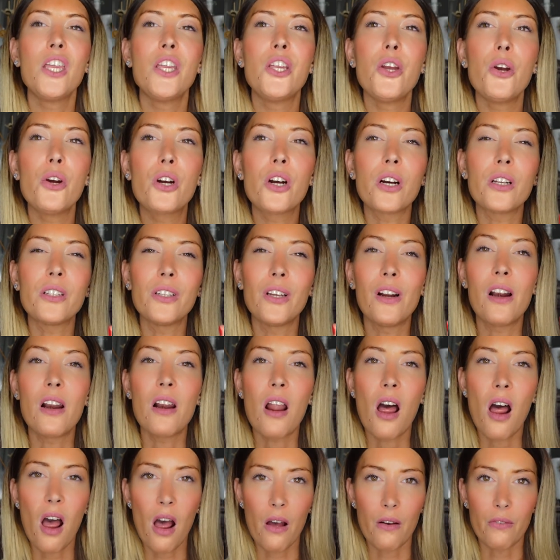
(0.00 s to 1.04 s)
You're gonna
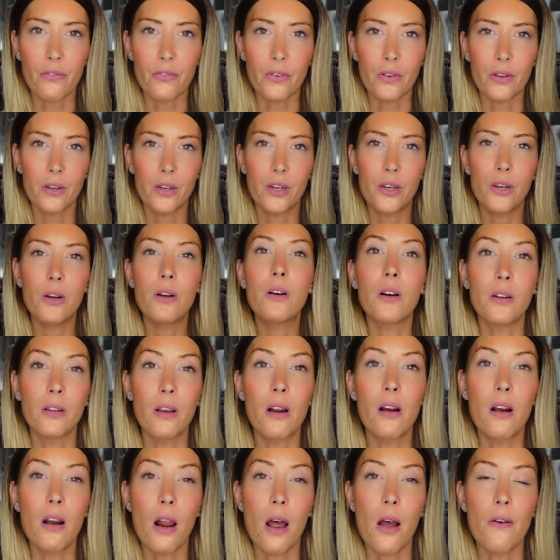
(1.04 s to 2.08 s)

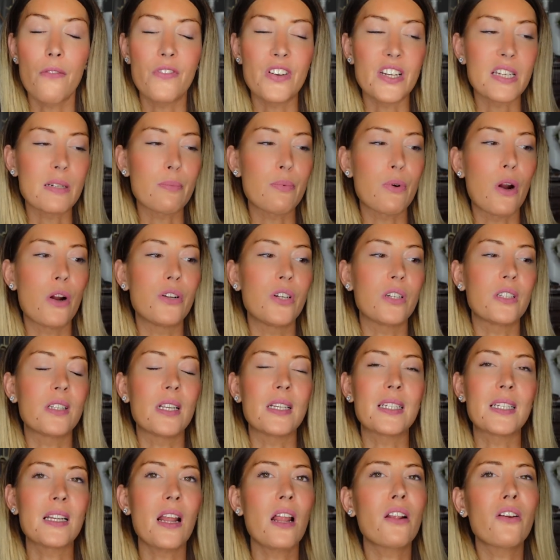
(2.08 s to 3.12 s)
love this
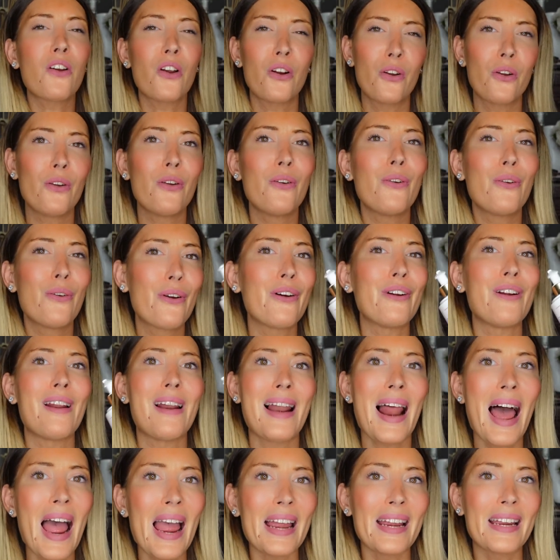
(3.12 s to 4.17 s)
product. It's not gonna, you're
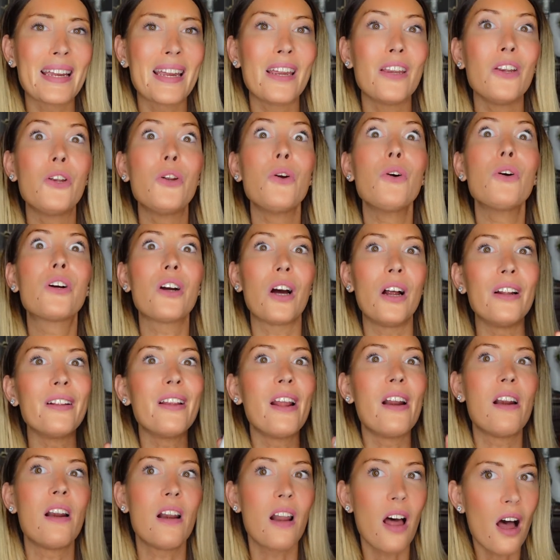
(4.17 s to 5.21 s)
gonna like, you're
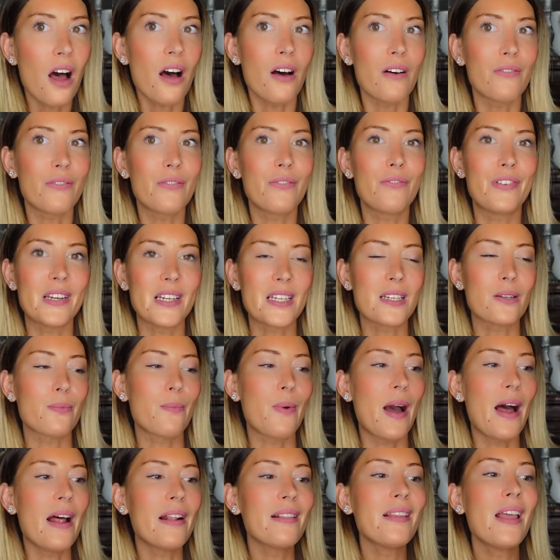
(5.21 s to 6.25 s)
gonna love this
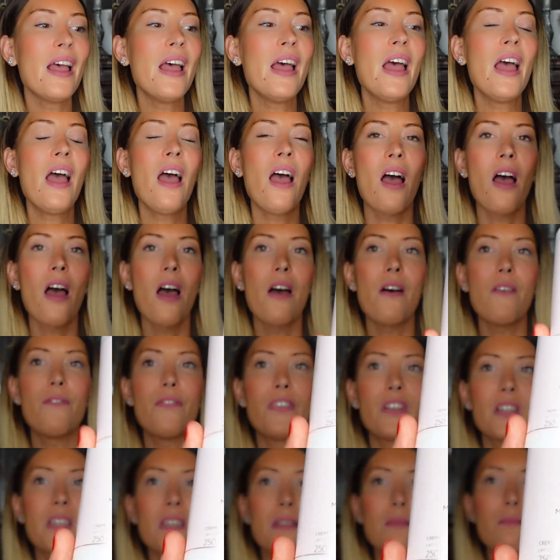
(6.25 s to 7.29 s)
one.
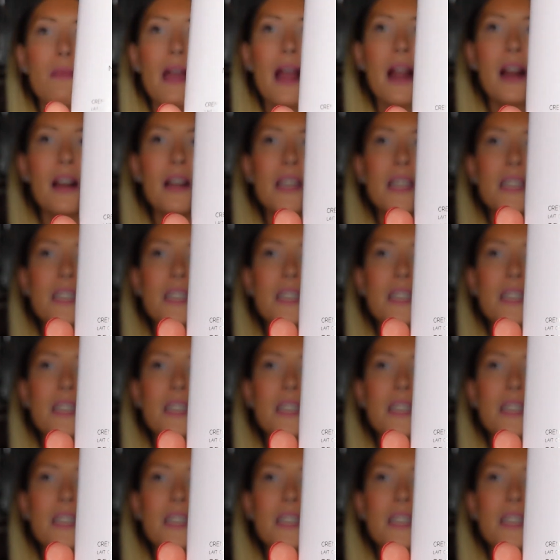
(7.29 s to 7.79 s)
The smell